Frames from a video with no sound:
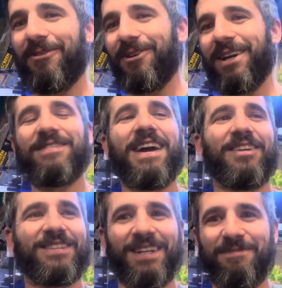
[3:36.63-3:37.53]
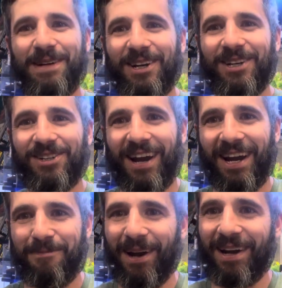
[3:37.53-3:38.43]
wood, I've never seen a bearded
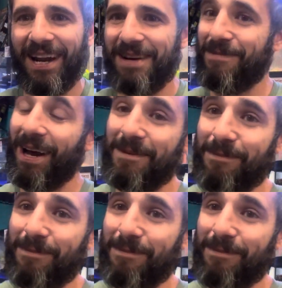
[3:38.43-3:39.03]
dragon bite anybody,